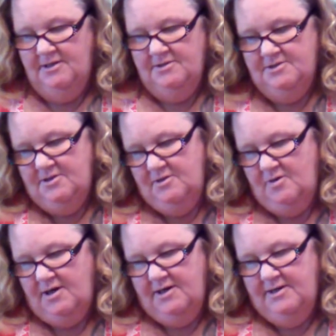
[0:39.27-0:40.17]

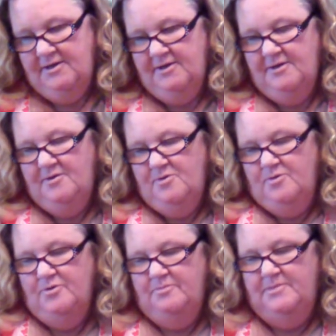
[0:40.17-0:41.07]
So I
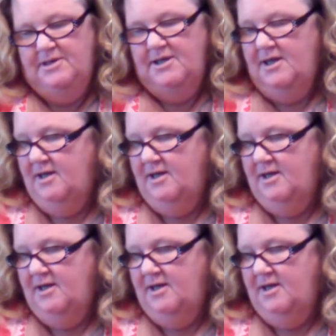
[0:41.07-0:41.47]
ordered me